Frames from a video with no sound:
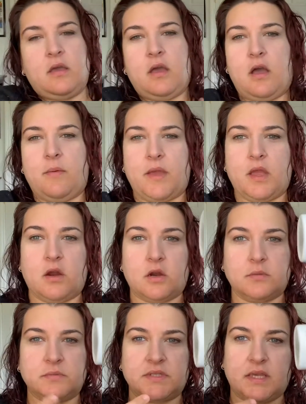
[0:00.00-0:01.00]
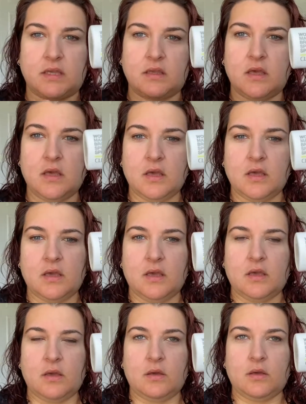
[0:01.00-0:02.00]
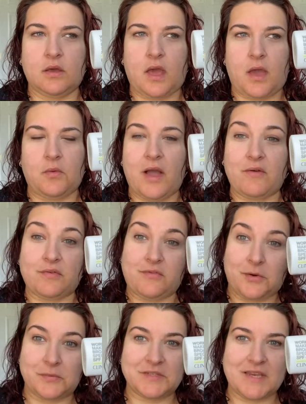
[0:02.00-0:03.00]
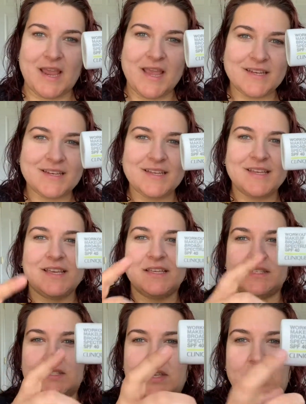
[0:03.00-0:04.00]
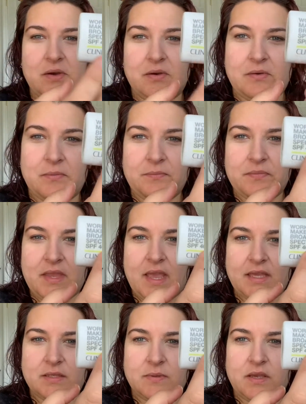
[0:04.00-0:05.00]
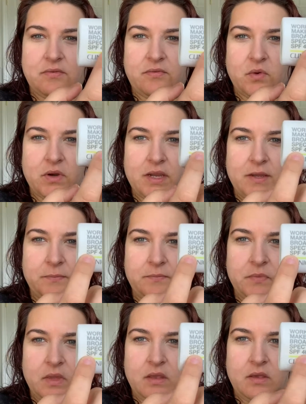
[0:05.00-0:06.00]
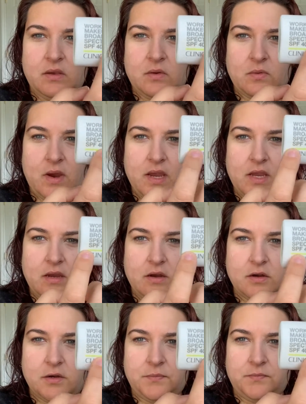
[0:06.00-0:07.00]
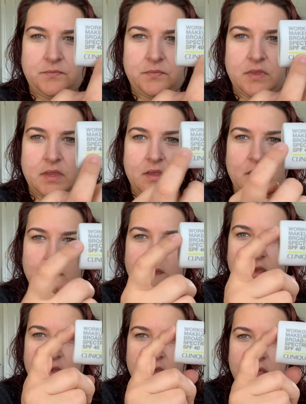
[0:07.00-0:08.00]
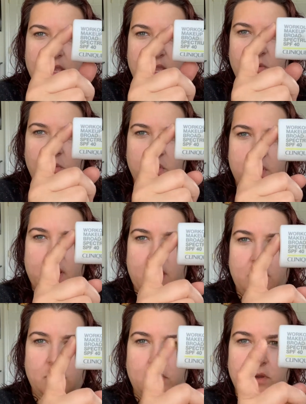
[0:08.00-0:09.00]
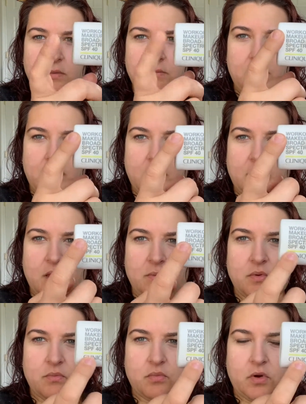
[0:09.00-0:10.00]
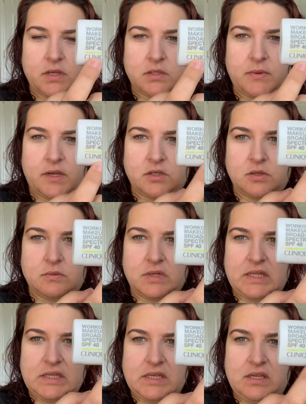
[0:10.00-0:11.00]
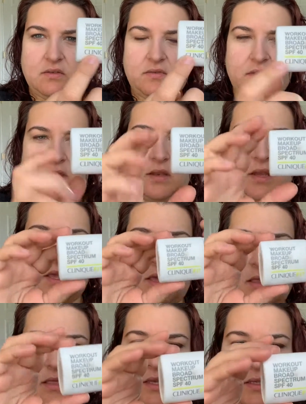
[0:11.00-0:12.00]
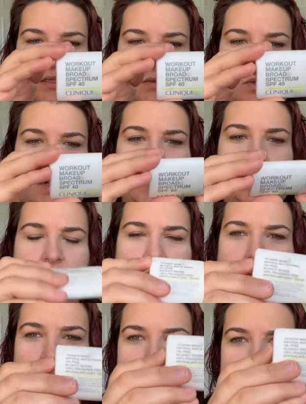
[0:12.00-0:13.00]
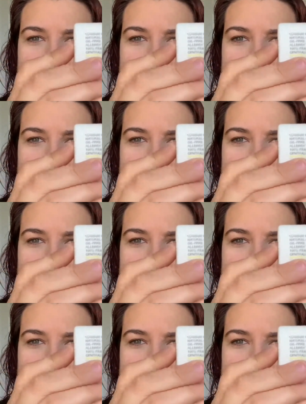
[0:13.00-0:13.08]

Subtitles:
on my arms, like I will have a farmer's tan. So SPF 40 right here. Again, Workout Makeup Broad Spectrum Clinique Fit. This is what I use.